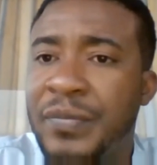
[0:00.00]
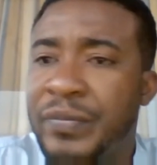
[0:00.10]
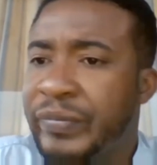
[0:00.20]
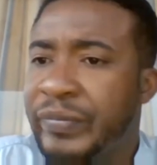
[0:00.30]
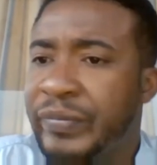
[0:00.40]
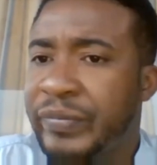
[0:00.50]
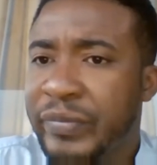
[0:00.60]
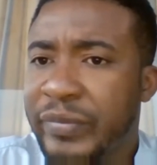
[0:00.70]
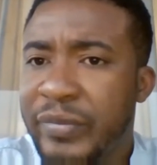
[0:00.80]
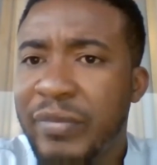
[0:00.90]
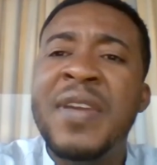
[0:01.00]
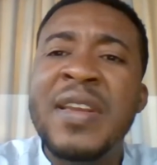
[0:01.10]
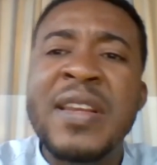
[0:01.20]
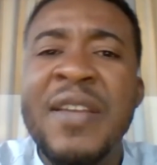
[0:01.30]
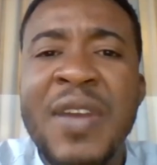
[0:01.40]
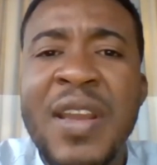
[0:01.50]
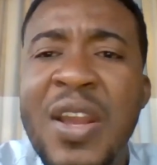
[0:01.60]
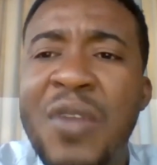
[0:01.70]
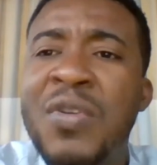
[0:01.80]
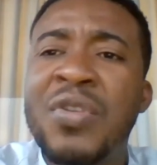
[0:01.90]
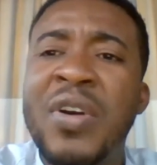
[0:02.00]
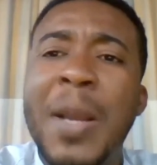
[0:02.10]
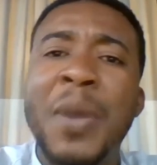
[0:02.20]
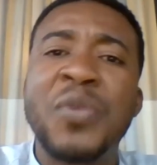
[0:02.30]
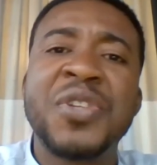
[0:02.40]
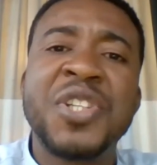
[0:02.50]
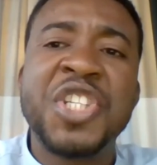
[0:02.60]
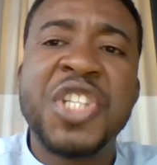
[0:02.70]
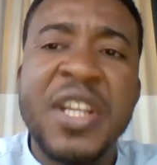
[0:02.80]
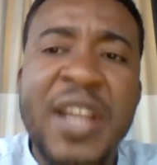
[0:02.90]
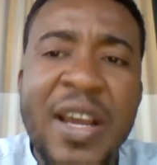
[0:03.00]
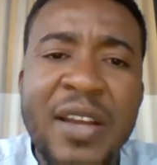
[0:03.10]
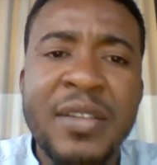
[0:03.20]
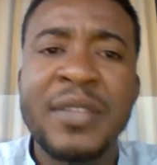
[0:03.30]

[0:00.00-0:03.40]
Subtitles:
In Neve, we talk about Jena.